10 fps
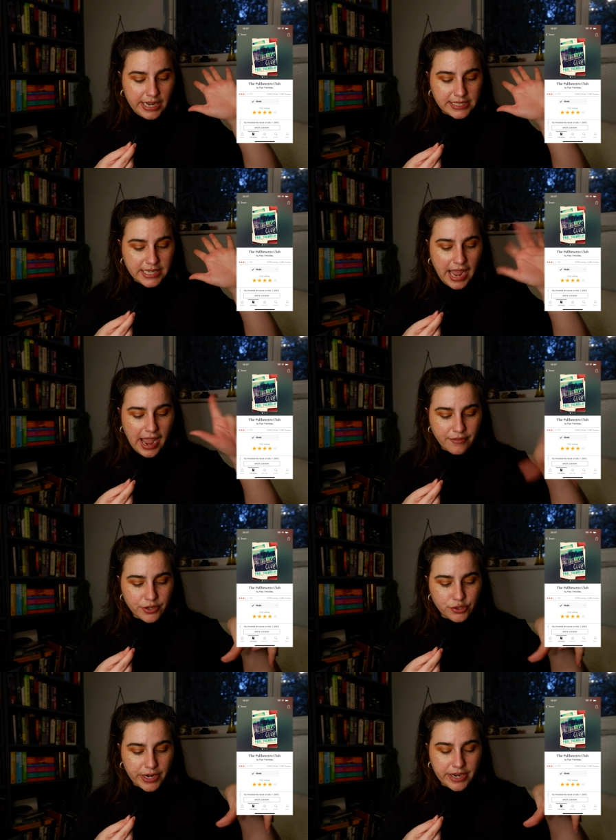It has an
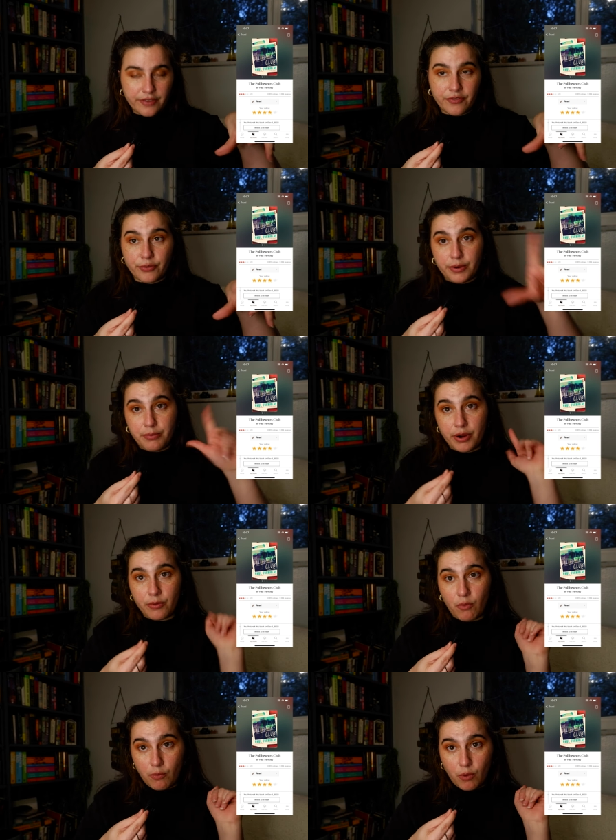average rating of
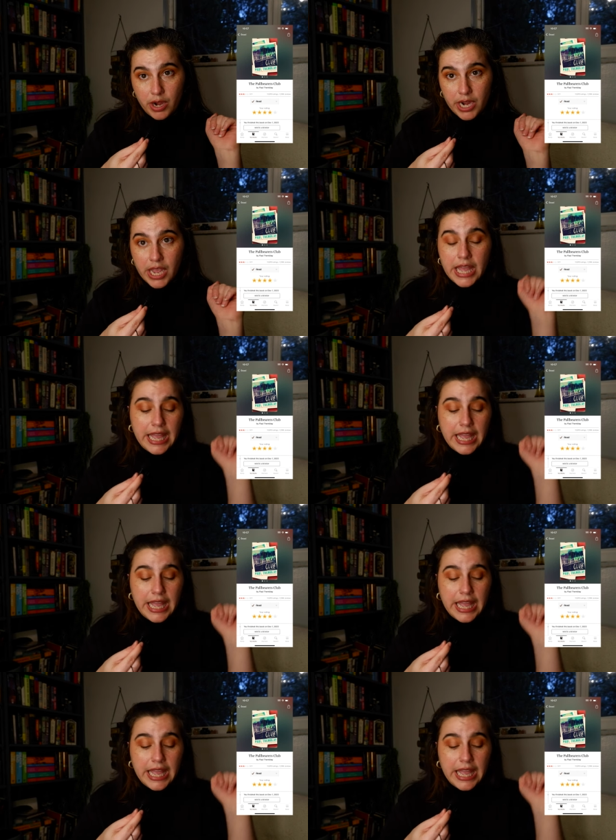3.11.